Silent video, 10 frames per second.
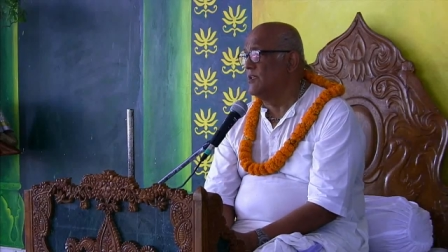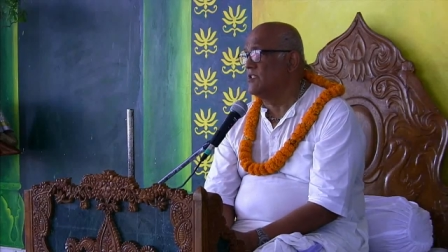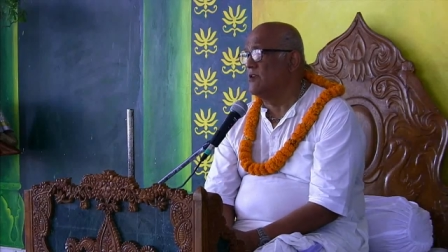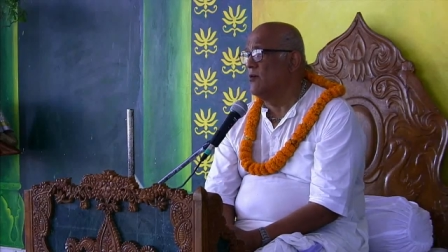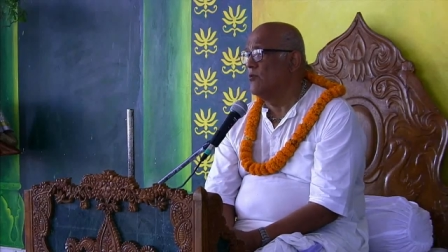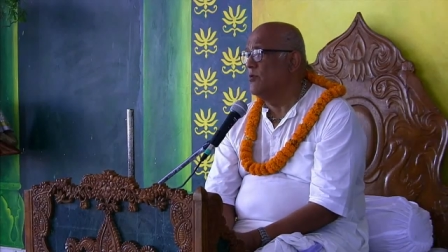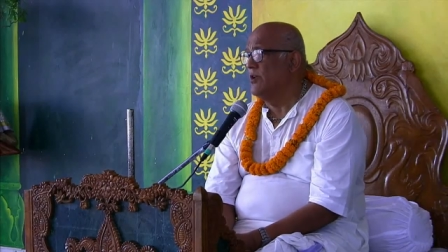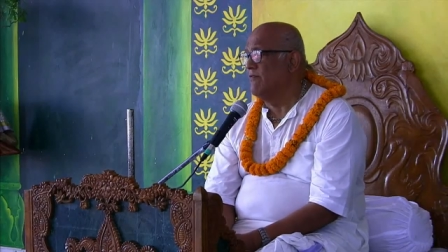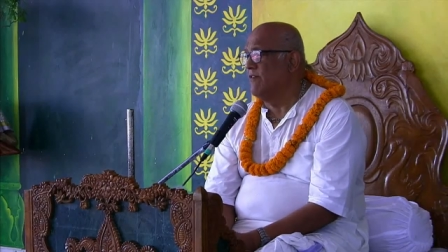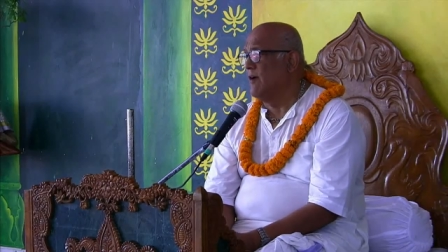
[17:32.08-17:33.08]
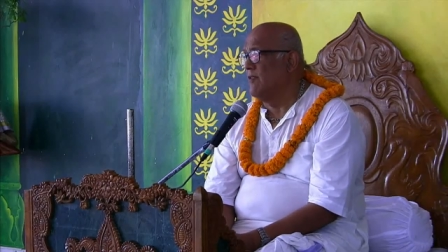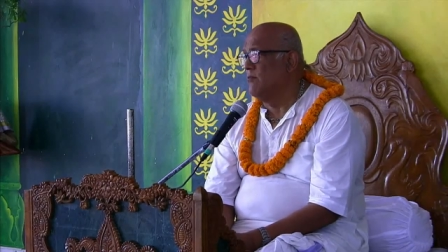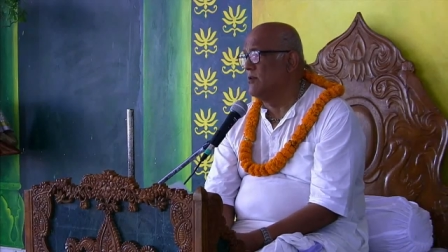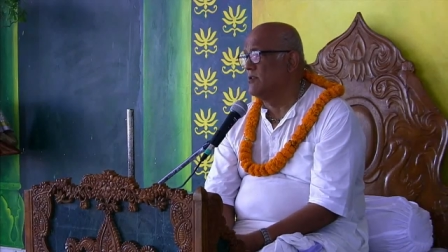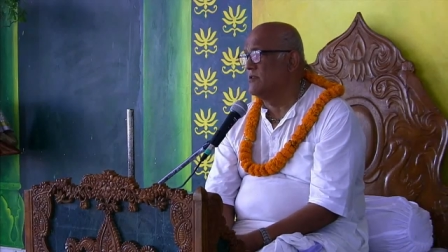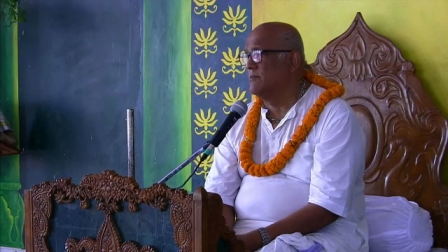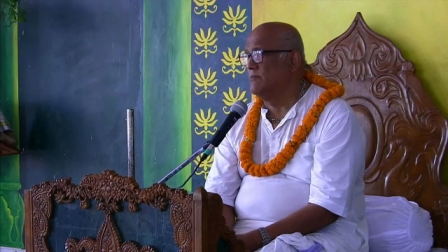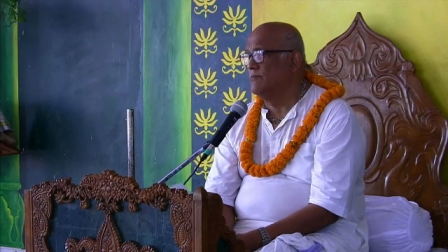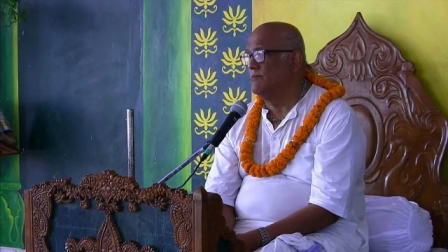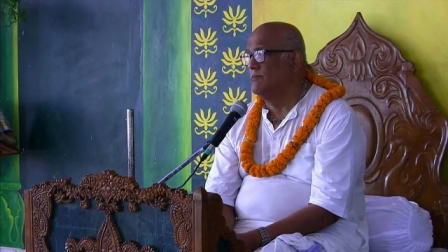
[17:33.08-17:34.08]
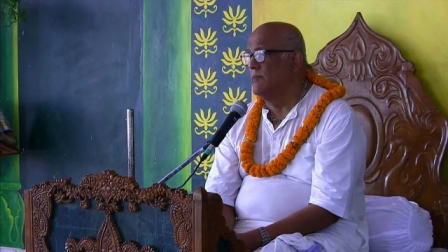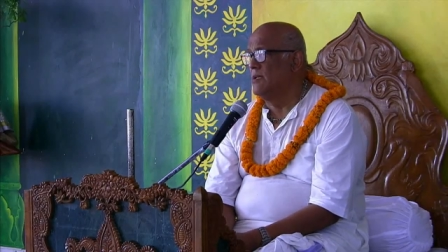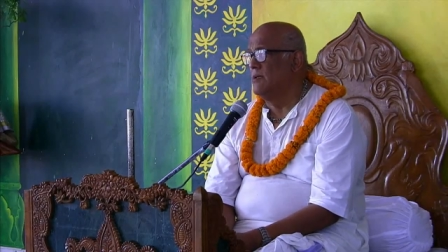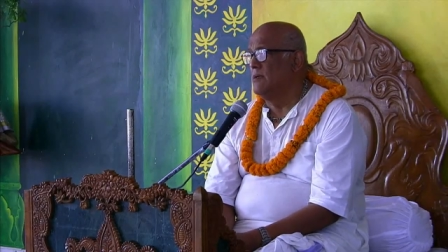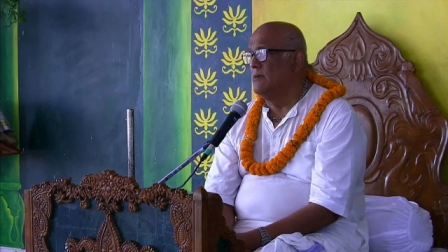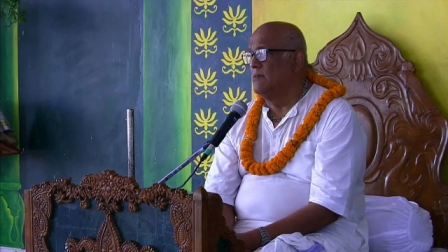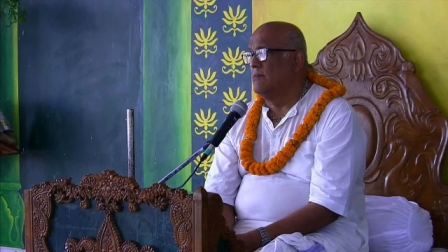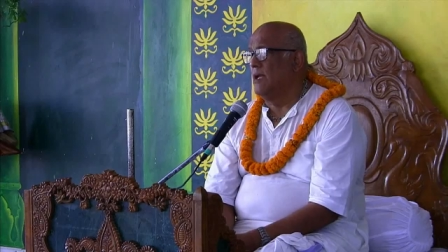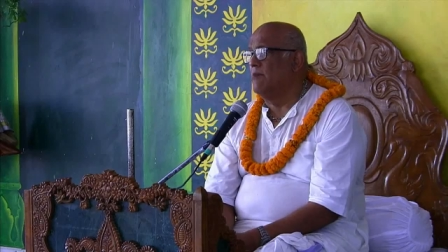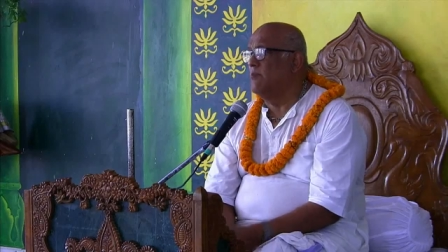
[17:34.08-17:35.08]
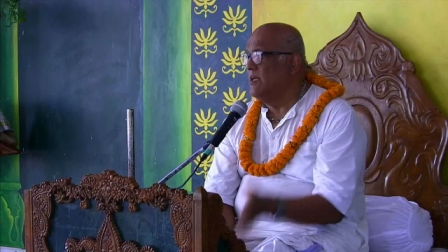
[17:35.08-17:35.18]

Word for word: It's not who your father was. And